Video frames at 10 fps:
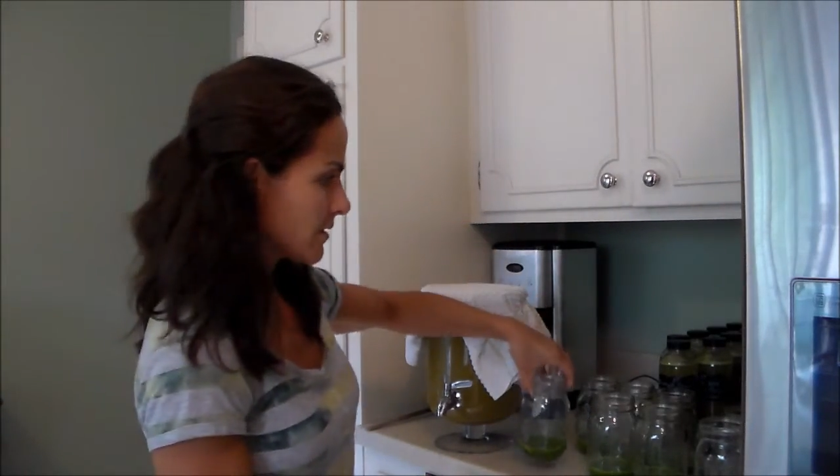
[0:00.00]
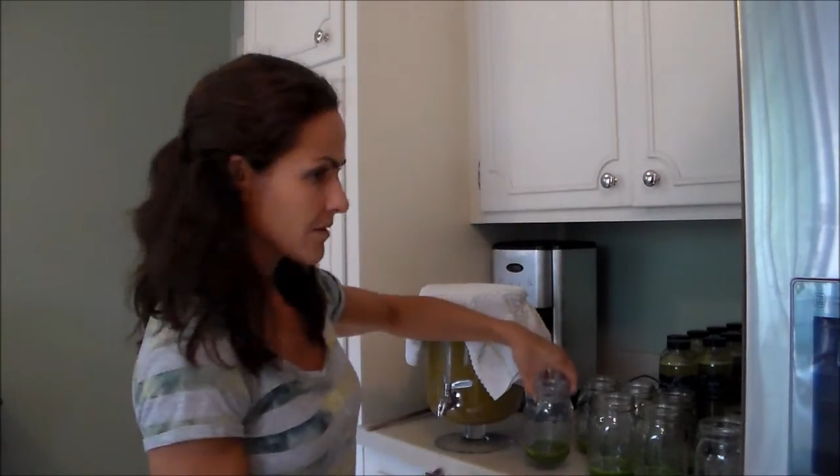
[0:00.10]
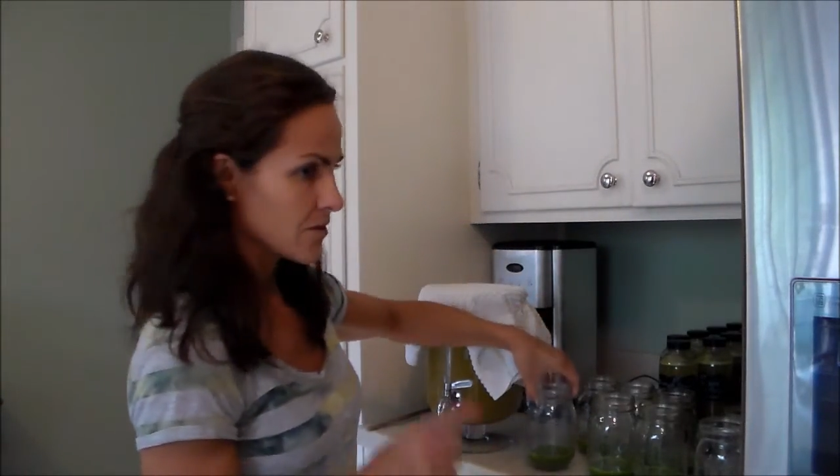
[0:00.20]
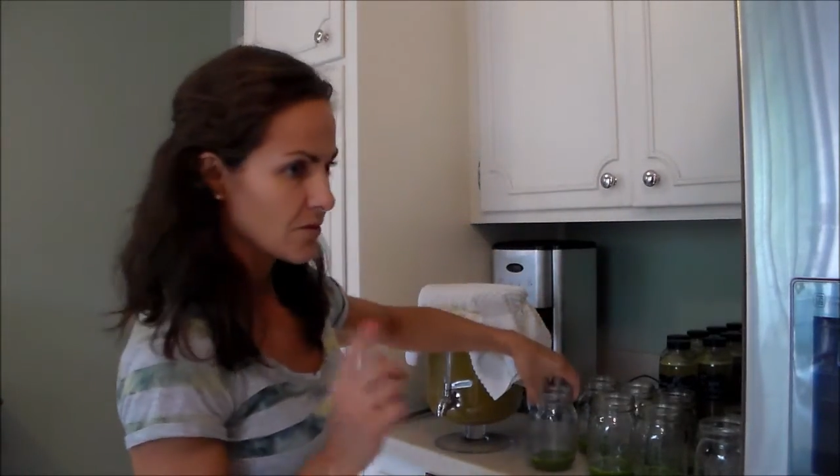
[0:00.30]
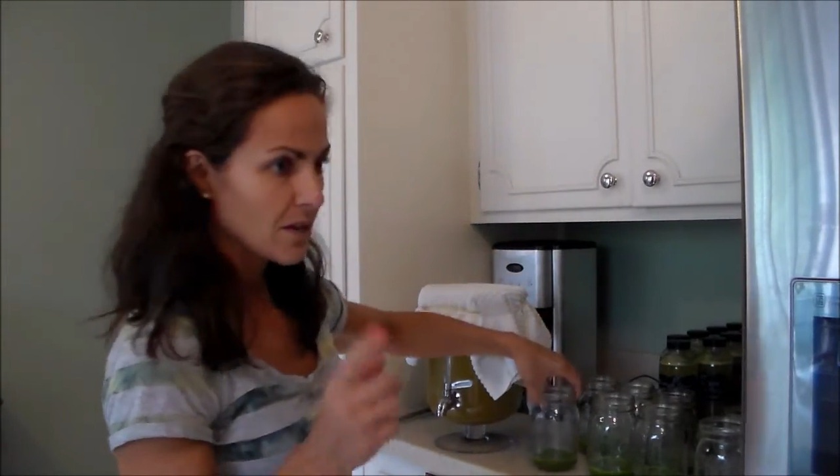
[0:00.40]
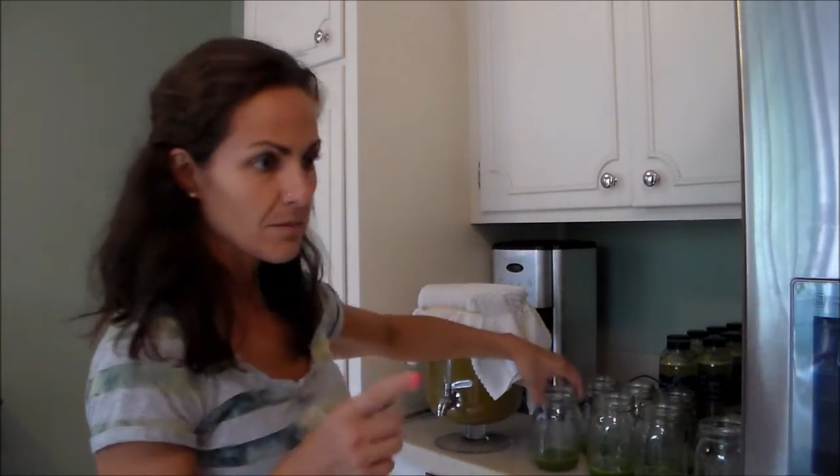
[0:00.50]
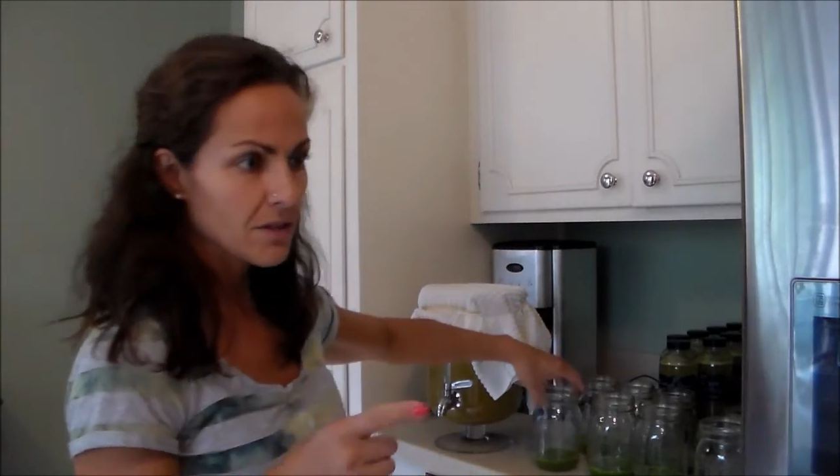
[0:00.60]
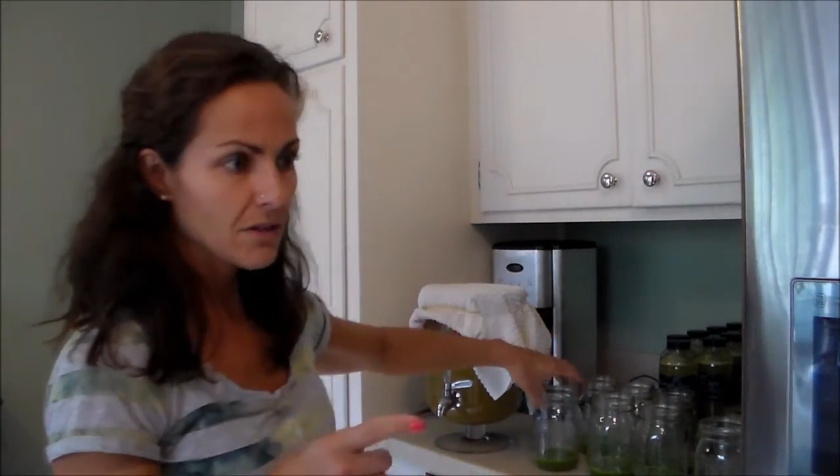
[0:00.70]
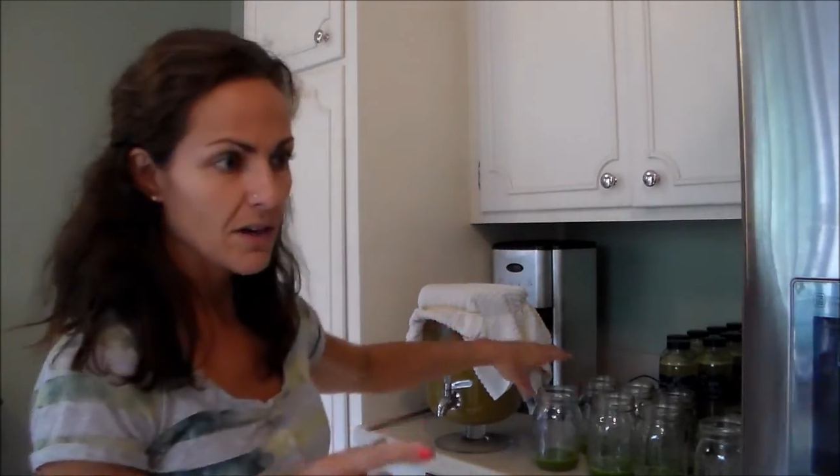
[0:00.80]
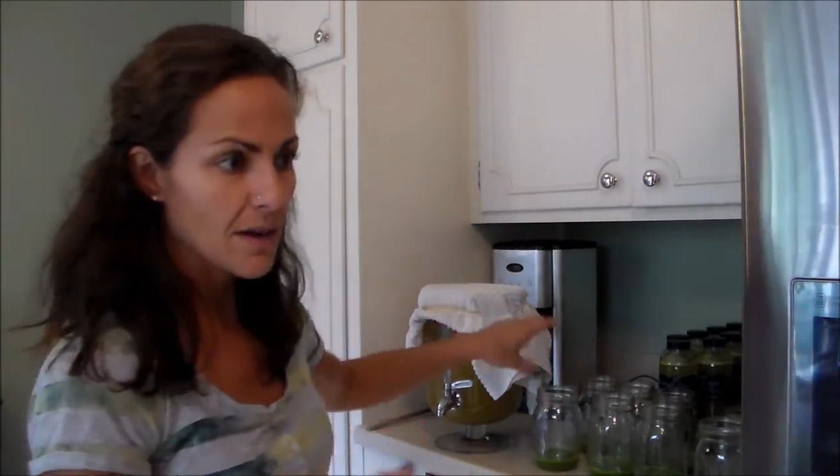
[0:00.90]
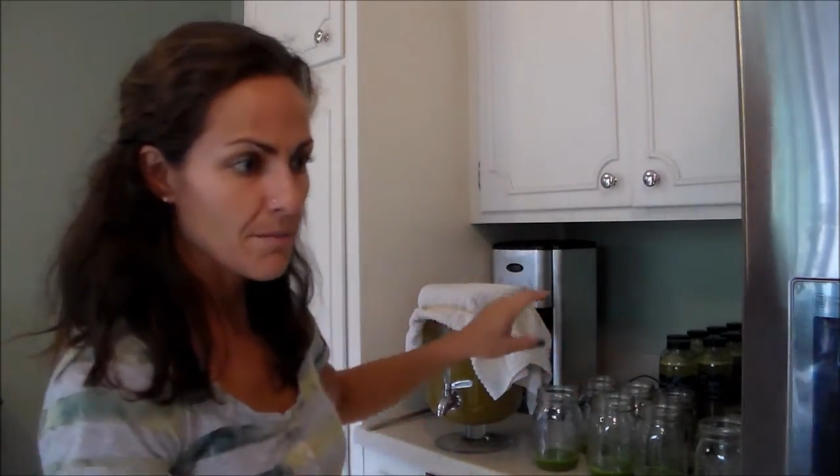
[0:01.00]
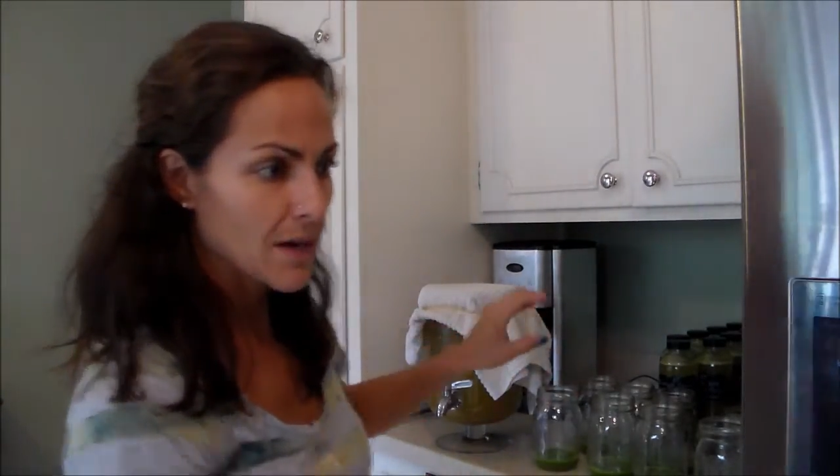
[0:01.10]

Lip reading: So now I'm going to grab